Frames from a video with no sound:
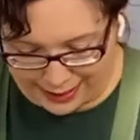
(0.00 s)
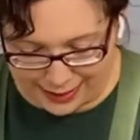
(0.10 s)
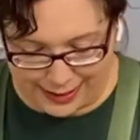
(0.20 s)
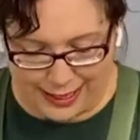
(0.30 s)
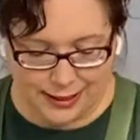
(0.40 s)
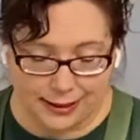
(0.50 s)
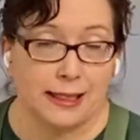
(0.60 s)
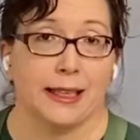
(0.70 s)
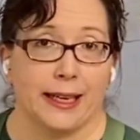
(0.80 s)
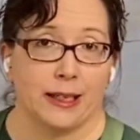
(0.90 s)
these
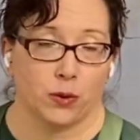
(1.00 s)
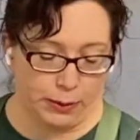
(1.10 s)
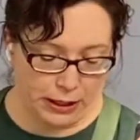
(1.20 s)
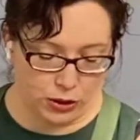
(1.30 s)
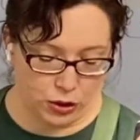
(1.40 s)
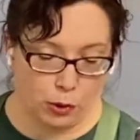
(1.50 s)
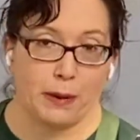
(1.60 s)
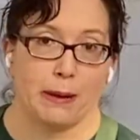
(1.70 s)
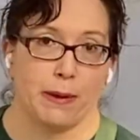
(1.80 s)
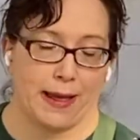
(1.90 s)
seedlings will be too
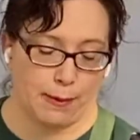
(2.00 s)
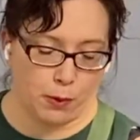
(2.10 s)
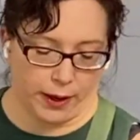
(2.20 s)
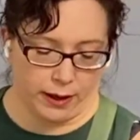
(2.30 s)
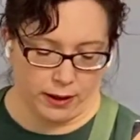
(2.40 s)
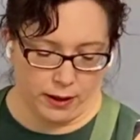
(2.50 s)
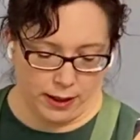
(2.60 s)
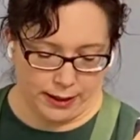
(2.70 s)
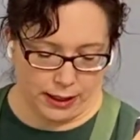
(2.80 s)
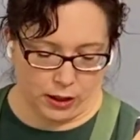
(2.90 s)
big by that point.
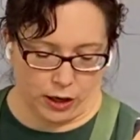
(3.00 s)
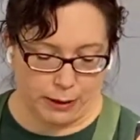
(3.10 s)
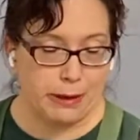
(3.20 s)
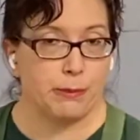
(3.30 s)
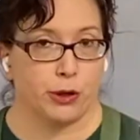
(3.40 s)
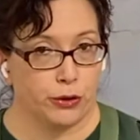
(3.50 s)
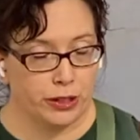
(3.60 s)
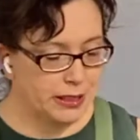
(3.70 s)
They'll already be producing